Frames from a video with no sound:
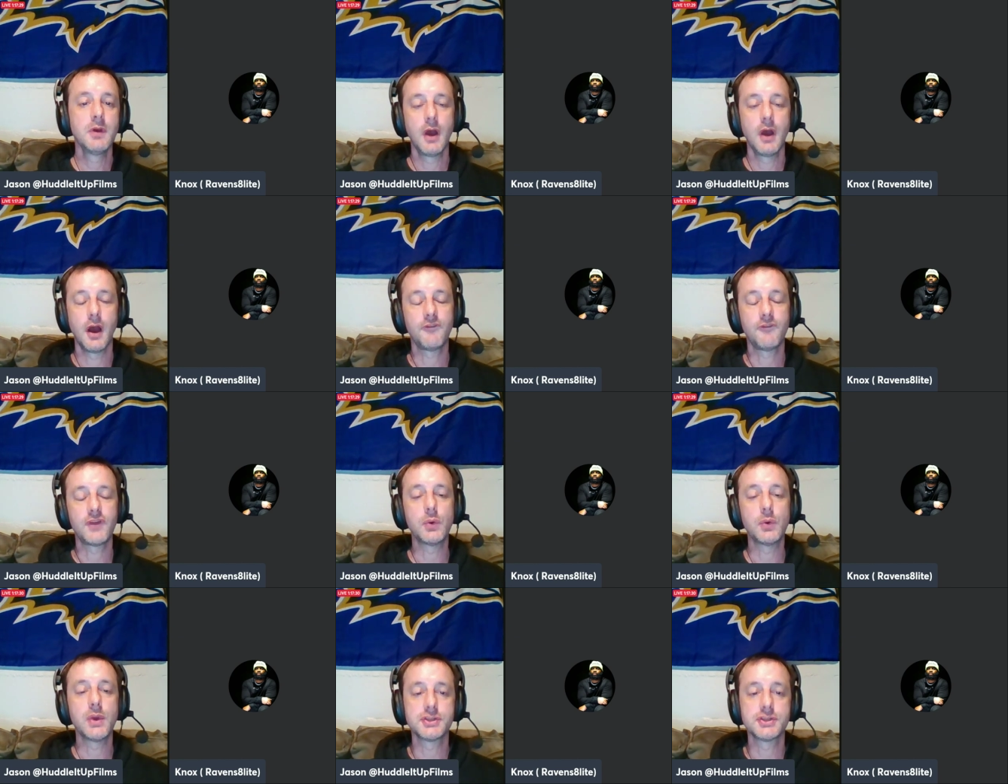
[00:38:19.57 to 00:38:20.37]
A
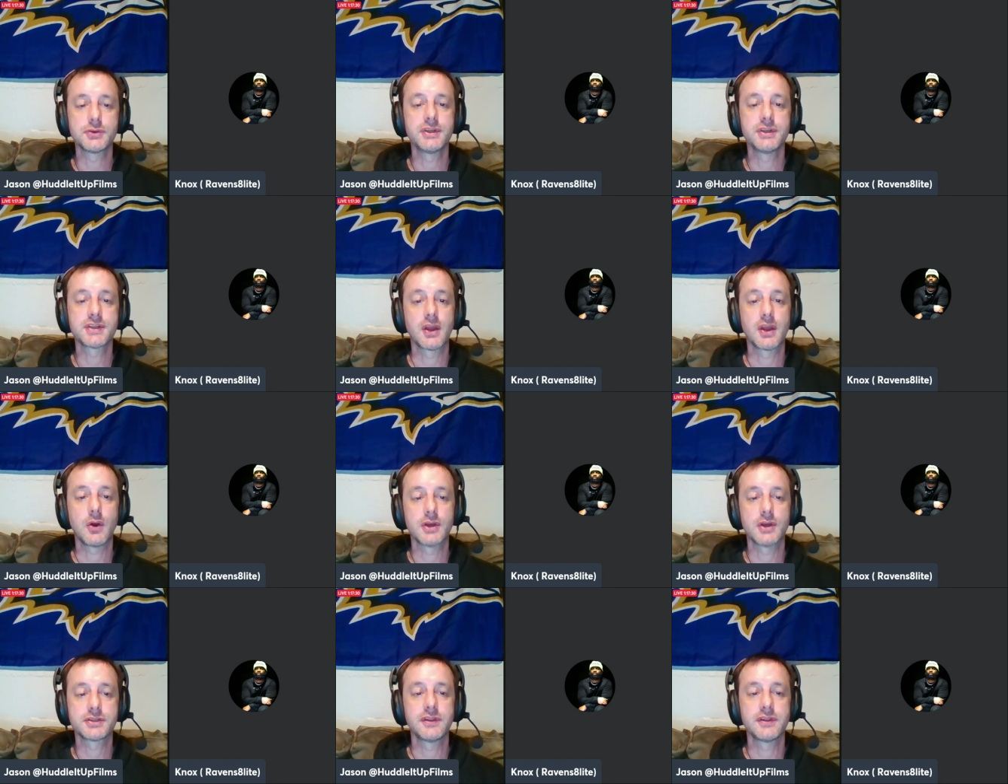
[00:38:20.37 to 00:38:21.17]
few injuries can
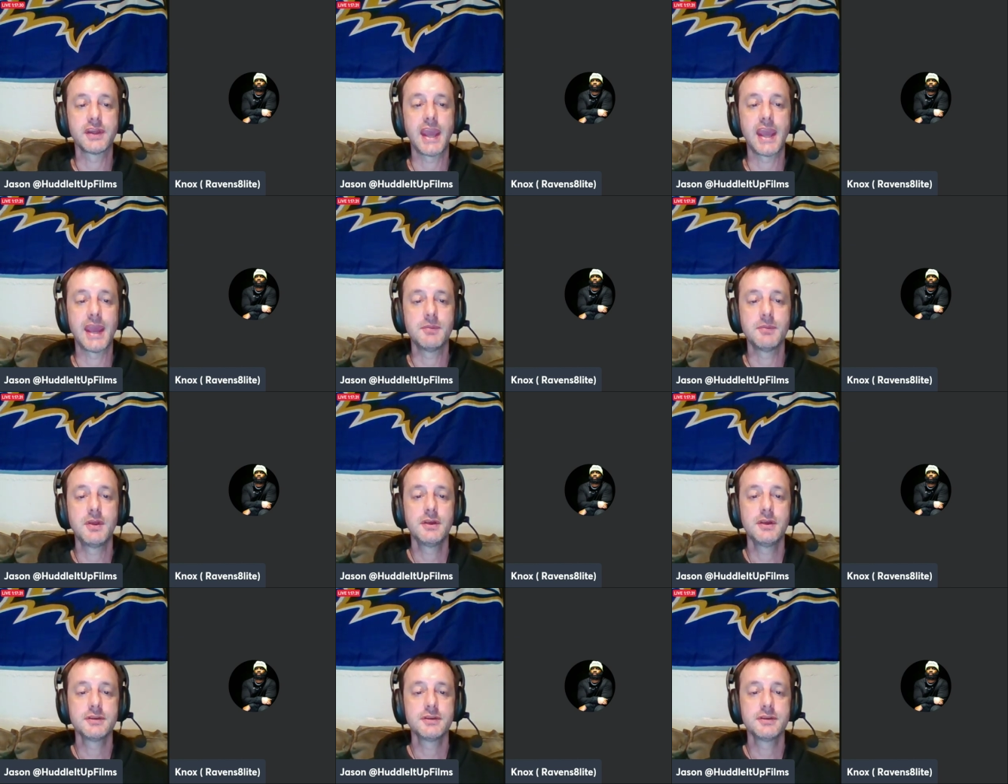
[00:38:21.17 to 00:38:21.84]
cost you the game.